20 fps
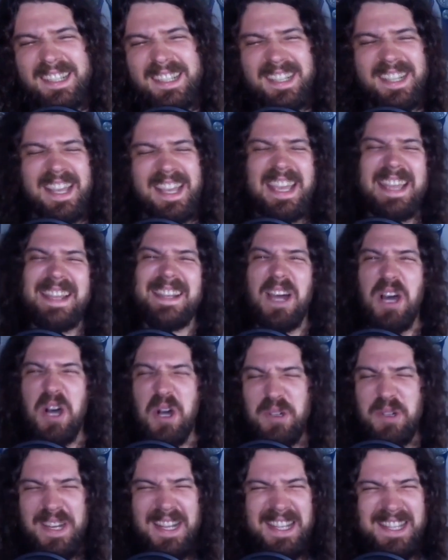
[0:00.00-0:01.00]
He
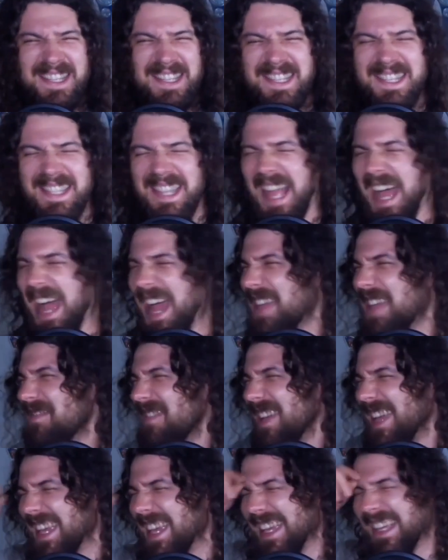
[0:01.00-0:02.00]
called it
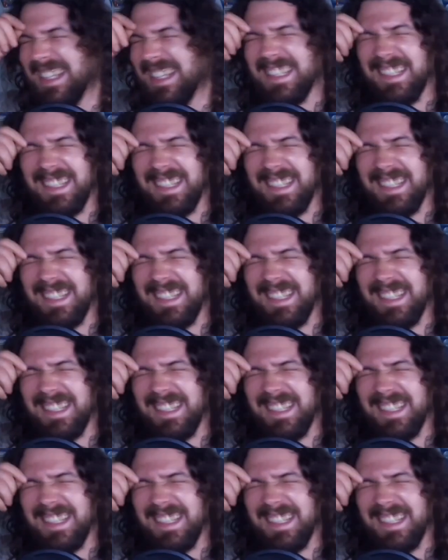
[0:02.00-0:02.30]
slimy.